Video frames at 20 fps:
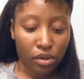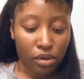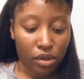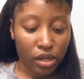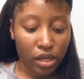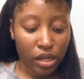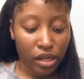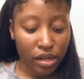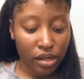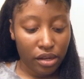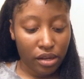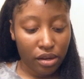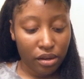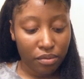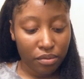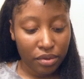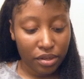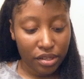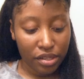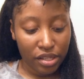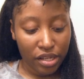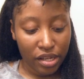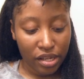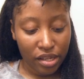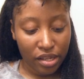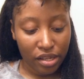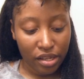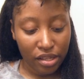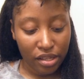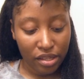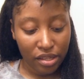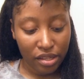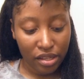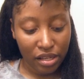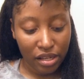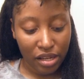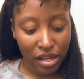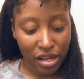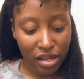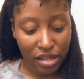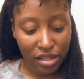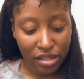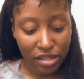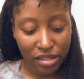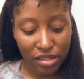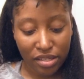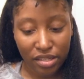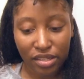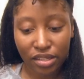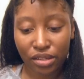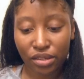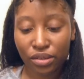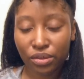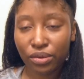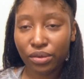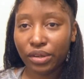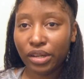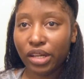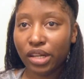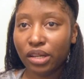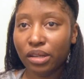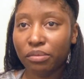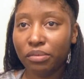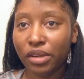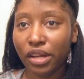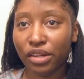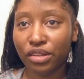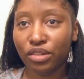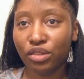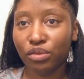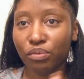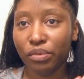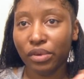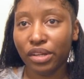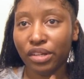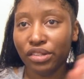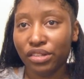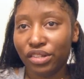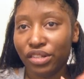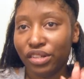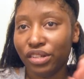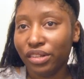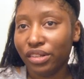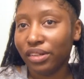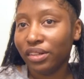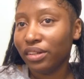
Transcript: Okay, I'm gonna take the Lock It and Seal cream, not too much.